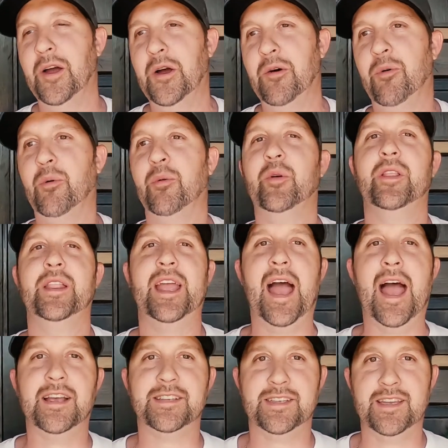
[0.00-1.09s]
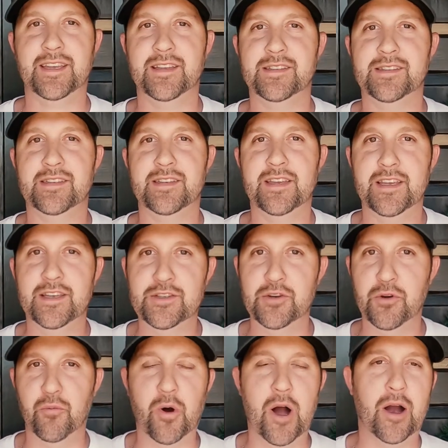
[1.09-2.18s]
really asking is
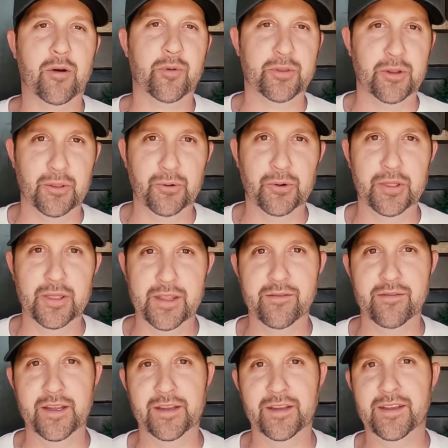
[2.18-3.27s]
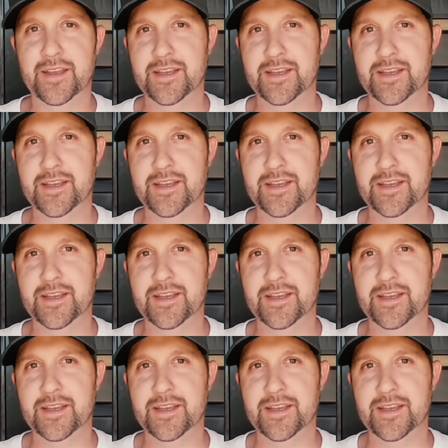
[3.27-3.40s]
your walk with the Lord living?